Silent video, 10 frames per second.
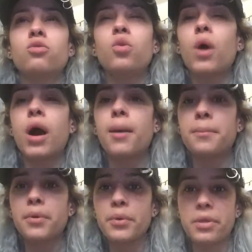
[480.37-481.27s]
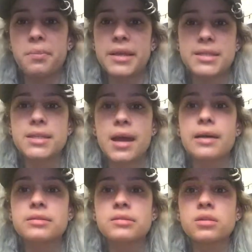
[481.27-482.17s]
grew up with
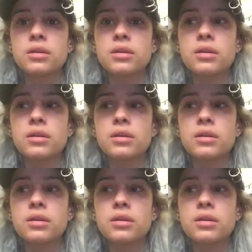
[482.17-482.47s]
BTS.